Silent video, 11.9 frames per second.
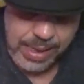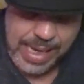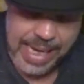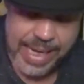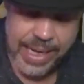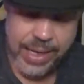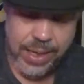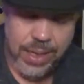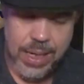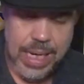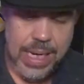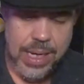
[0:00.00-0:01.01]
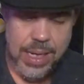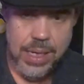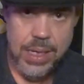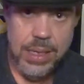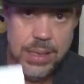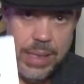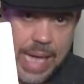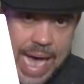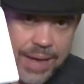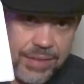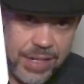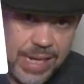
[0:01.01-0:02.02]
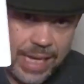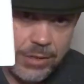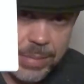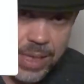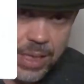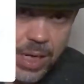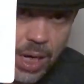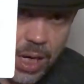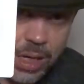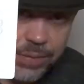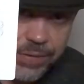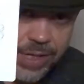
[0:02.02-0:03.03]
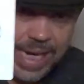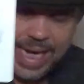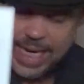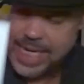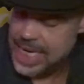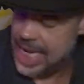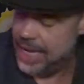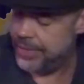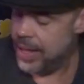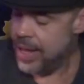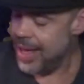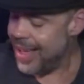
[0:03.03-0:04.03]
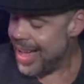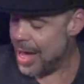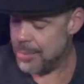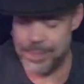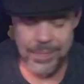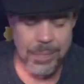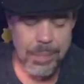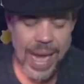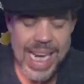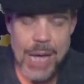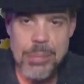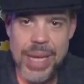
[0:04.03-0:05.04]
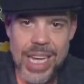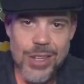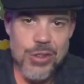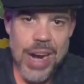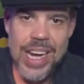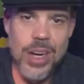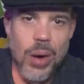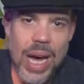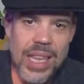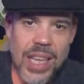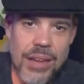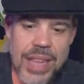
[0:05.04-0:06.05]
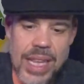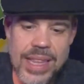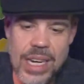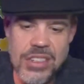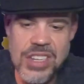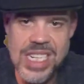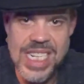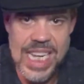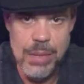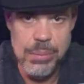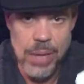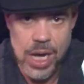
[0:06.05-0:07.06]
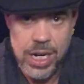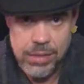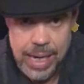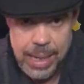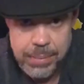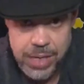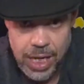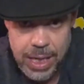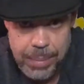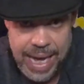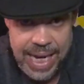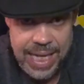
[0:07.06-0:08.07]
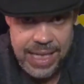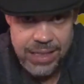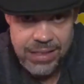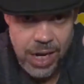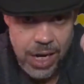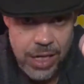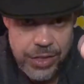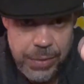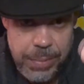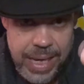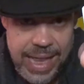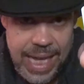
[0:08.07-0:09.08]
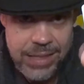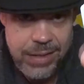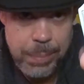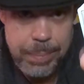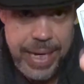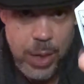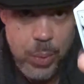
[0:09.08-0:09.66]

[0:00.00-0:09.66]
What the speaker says: a advertisement card for Dan and Dave. My name being Draco, I love that there's a D monogrammed on the back of these cards. For me, that's a big